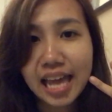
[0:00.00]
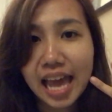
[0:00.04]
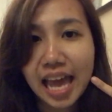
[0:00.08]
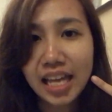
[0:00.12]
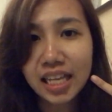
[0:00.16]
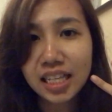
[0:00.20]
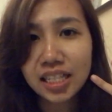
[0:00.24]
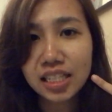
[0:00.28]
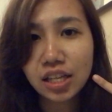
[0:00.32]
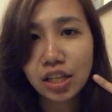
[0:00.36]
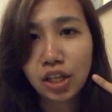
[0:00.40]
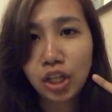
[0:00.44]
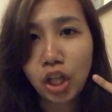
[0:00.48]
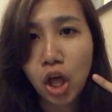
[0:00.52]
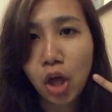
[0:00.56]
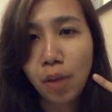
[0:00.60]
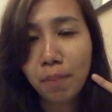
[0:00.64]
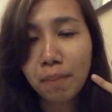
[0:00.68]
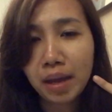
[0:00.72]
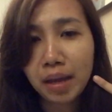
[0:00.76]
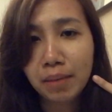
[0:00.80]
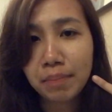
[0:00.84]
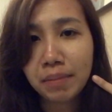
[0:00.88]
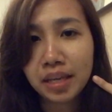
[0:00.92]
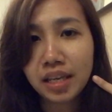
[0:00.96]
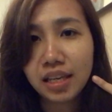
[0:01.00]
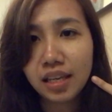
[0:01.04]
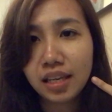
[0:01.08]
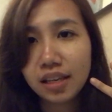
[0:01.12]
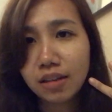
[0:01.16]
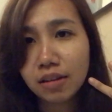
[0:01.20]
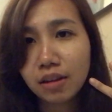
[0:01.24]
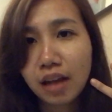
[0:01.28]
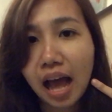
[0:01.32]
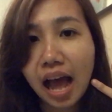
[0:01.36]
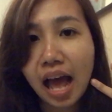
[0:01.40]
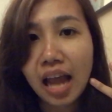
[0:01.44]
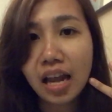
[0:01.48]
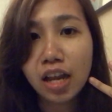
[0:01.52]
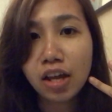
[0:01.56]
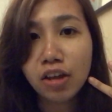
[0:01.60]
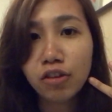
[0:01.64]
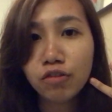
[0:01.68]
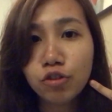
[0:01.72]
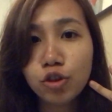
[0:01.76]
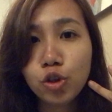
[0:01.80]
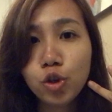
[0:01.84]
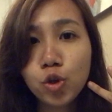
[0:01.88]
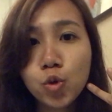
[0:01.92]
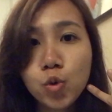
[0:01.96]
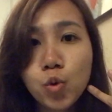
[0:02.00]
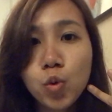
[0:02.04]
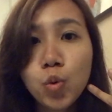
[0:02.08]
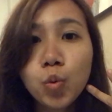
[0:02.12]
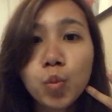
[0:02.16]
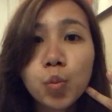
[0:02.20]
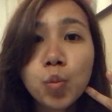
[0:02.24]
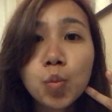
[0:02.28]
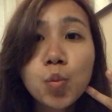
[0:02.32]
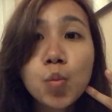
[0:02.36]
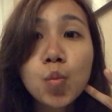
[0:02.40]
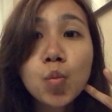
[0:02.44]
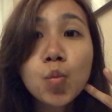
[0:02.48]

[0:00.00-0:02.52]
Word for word: Thanks a lot, baby. I love you.